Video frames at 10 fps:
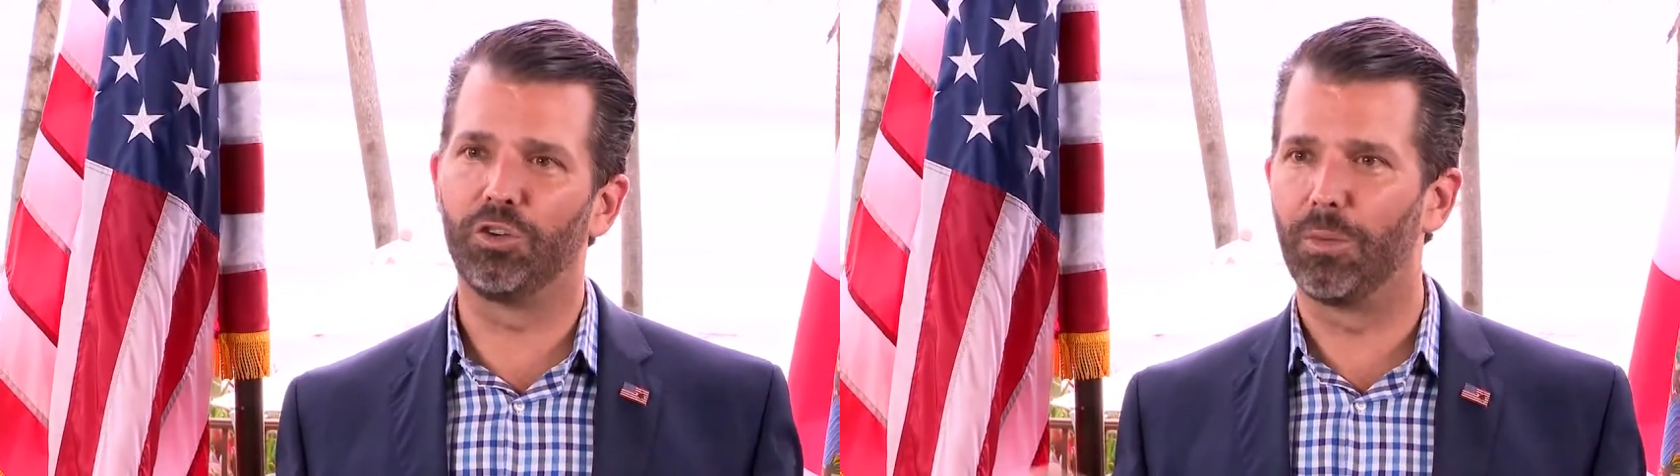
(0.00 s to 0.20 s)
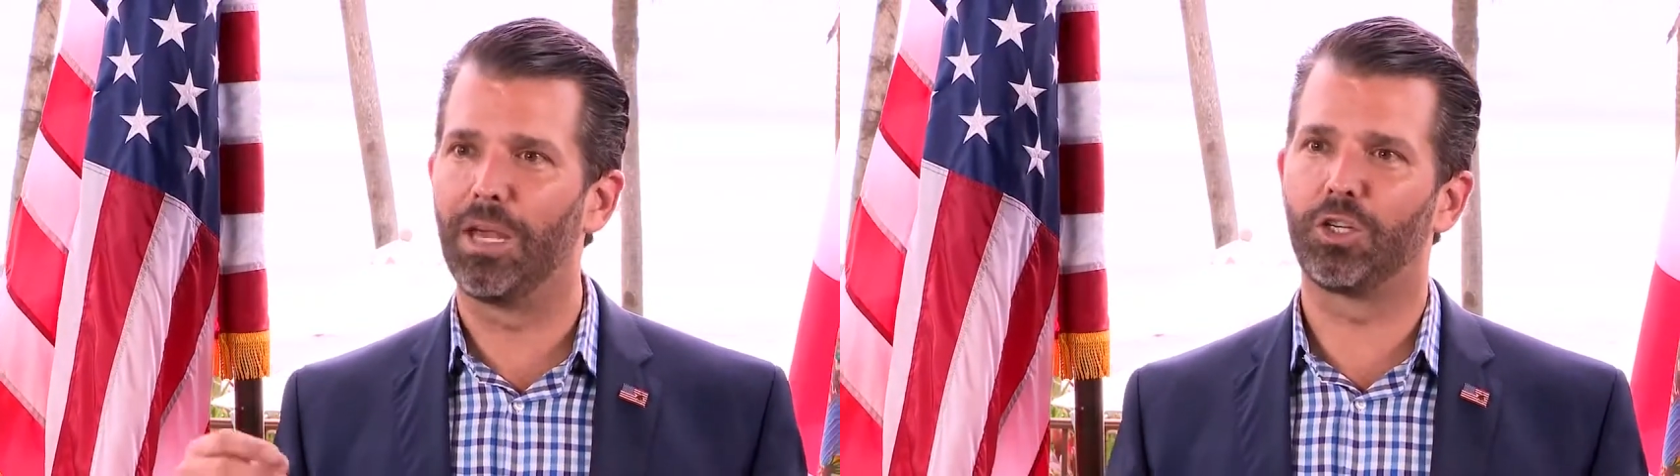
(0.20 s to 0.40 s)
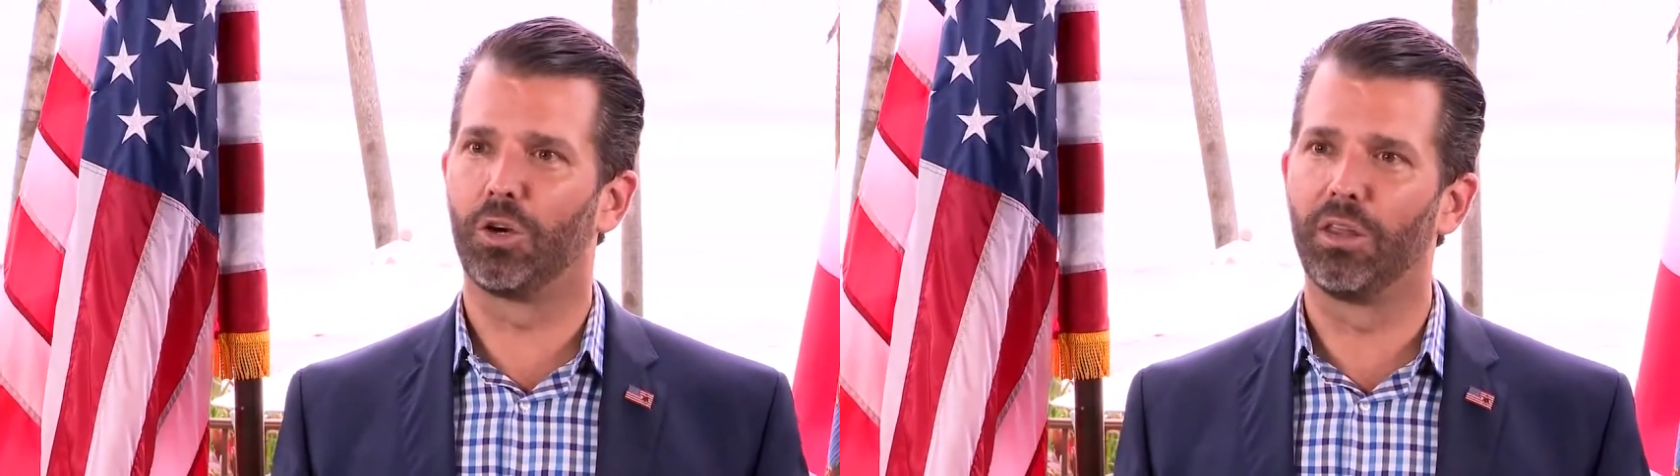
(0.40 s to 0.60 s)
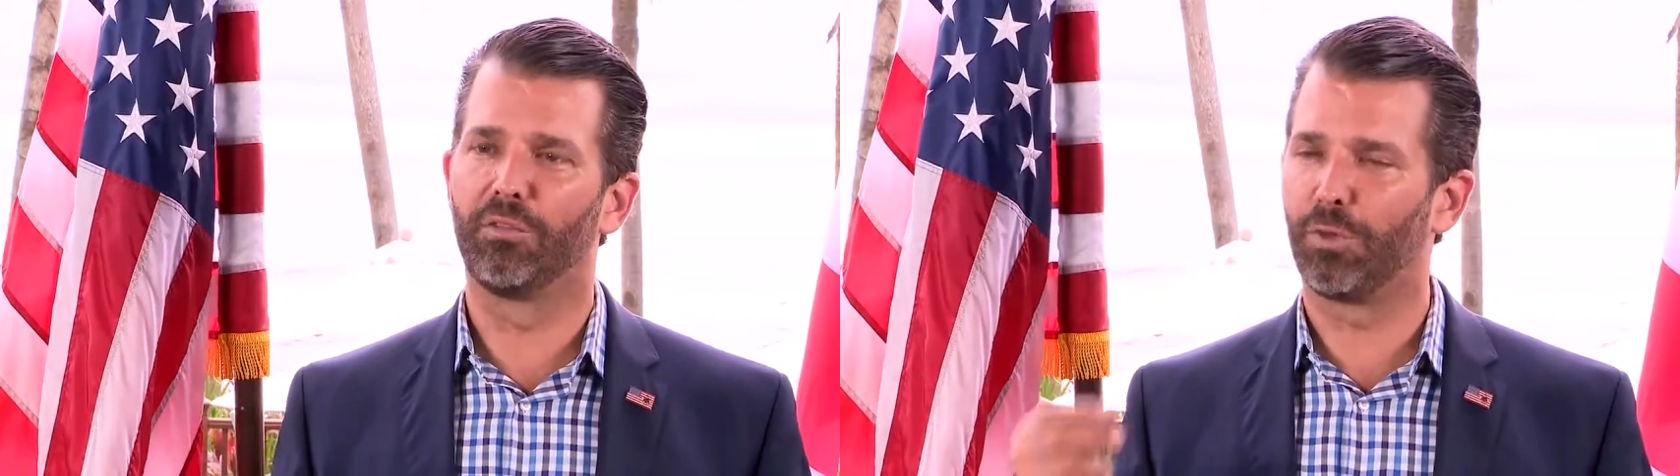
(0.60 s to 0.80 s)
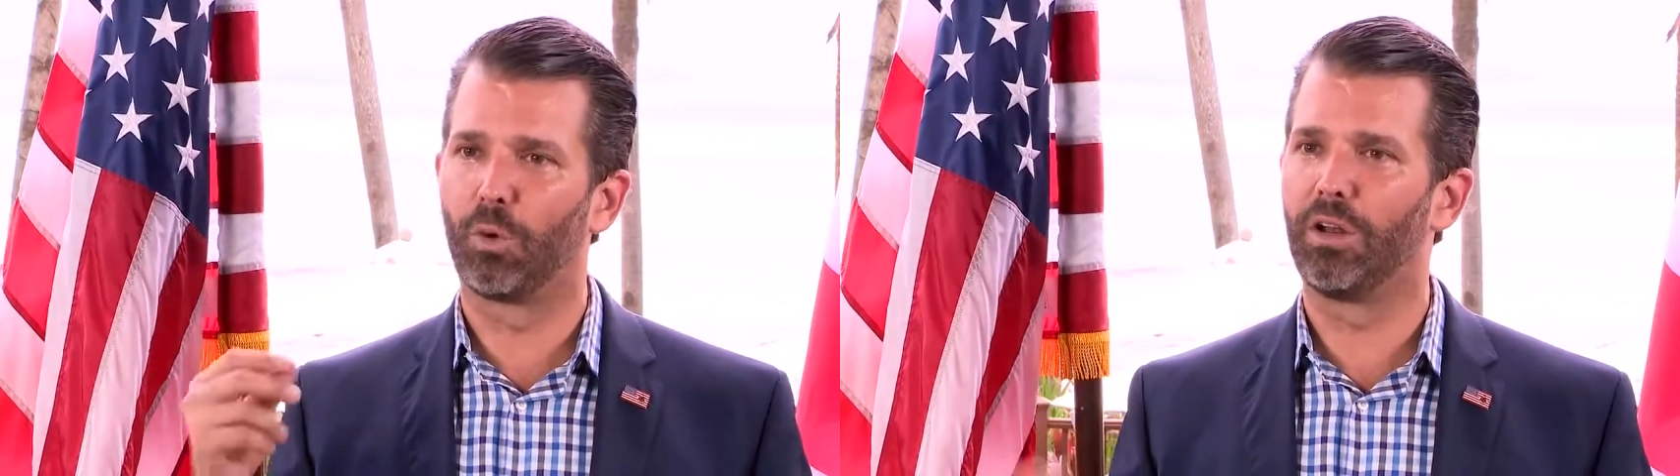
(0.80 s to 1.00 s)
to make sure that
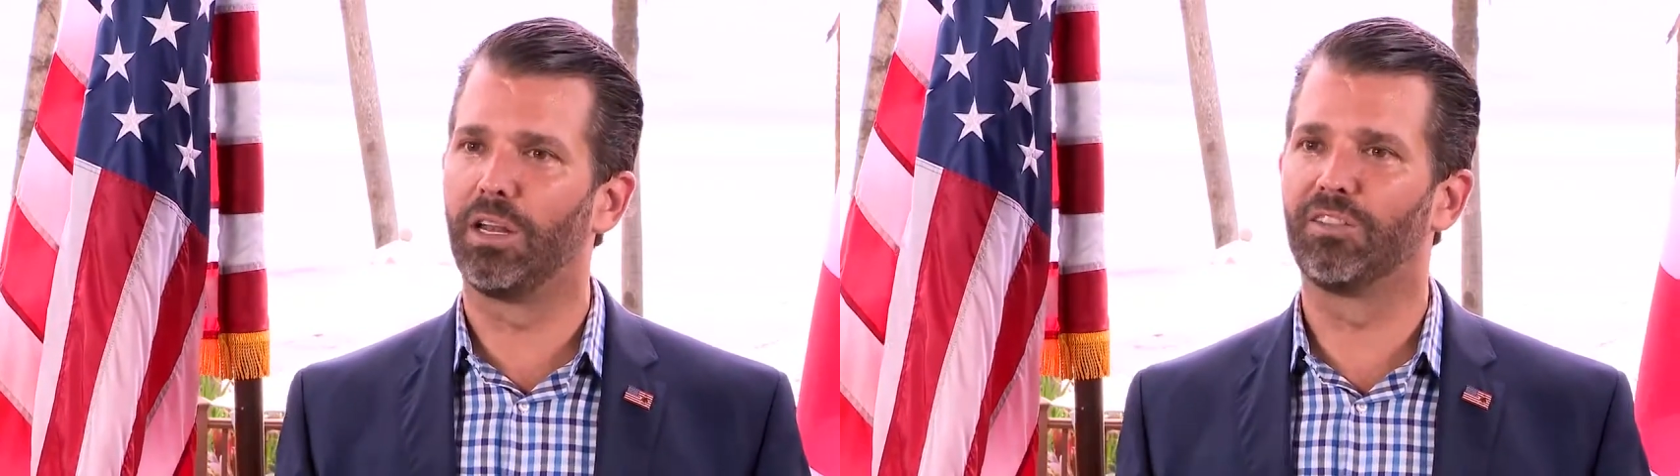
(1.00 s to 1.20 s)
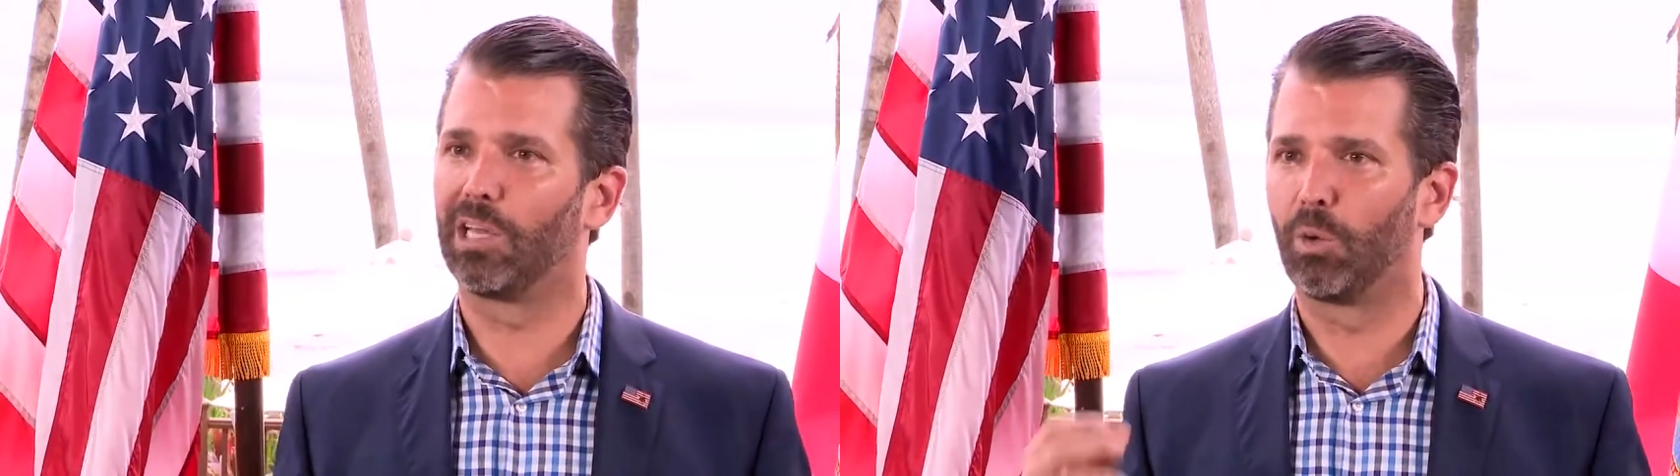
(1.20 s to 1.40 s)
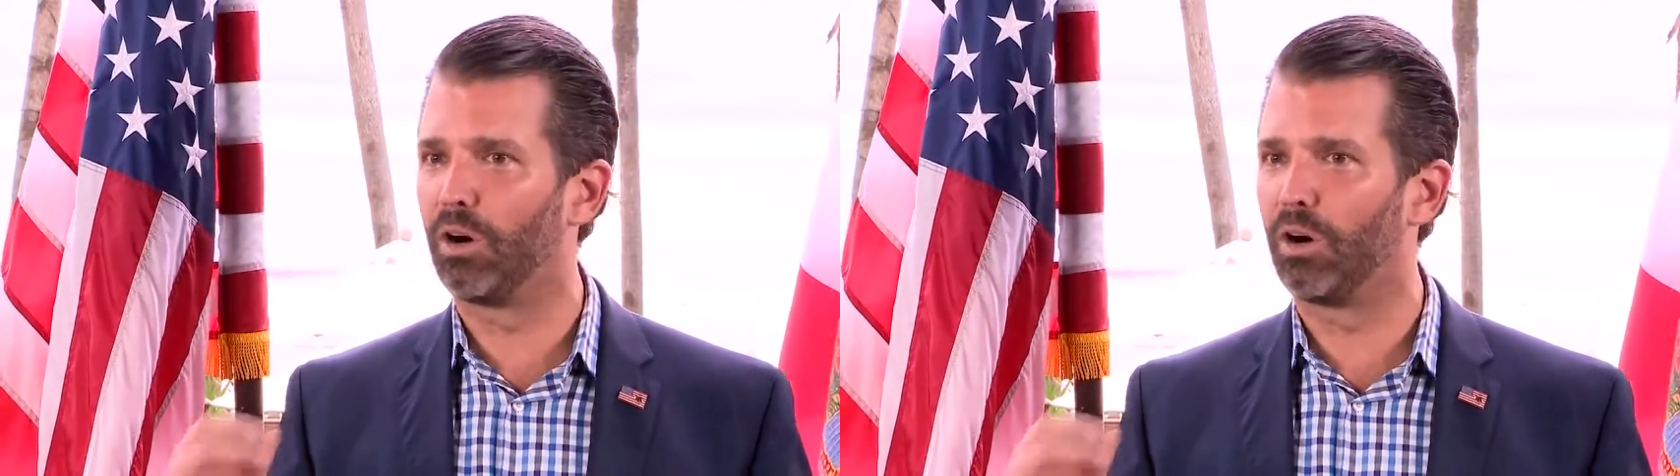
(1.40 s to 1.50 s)
Floridians that were